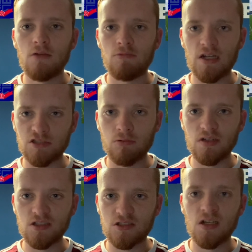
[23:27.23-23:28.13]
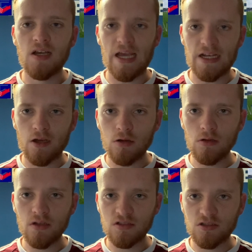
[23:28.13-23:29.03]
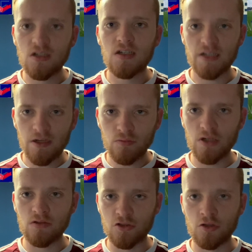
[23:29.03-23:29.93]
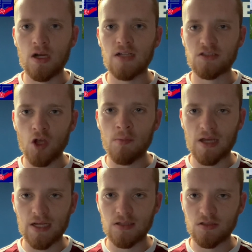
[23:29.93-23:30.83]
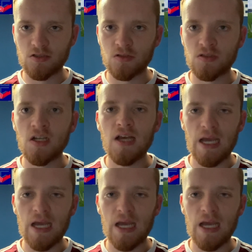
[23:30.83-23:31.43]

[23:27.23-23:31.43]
which was a goalless 0-0 draw at home against